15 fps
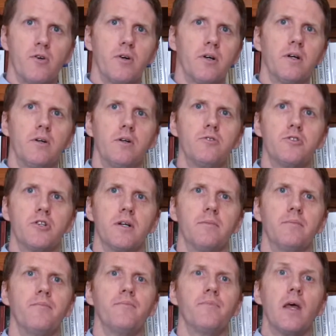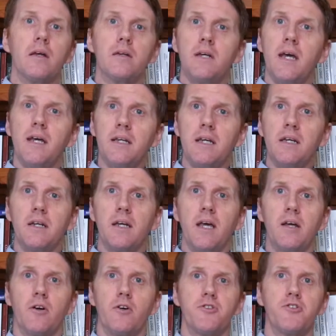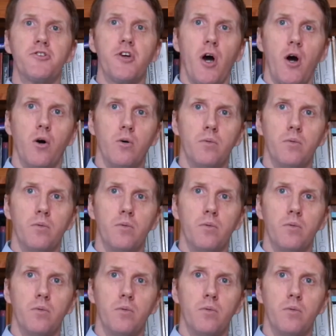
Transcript: or a conclusion. Take the indicator so,